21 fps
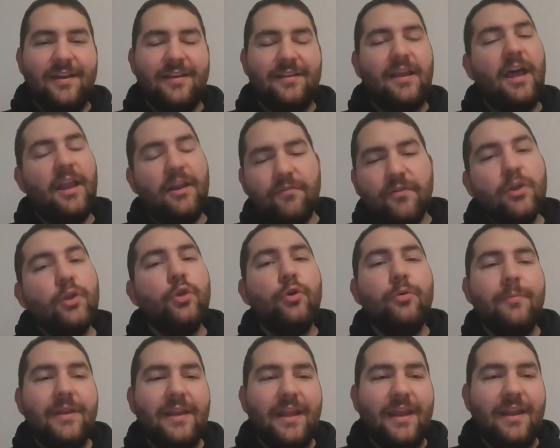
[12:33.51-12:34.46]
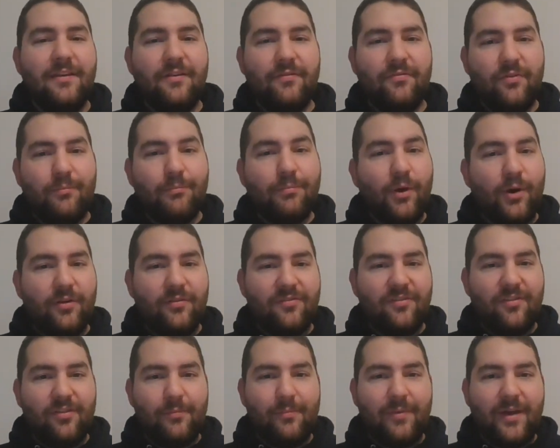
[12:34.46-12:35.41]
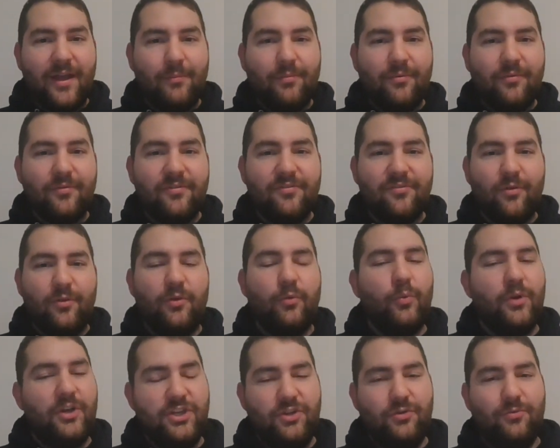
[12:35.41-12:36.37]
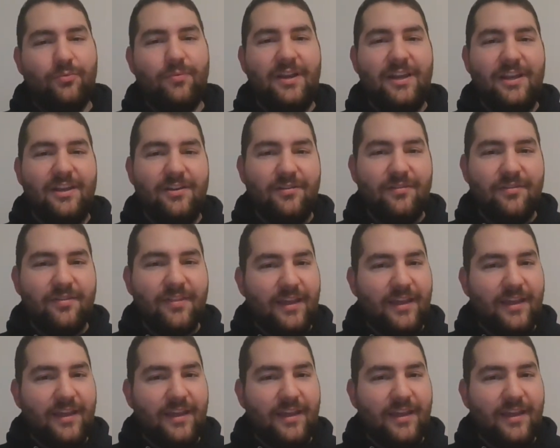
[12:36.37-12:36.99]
kind of illuminate different parts of the Bible so that when you read,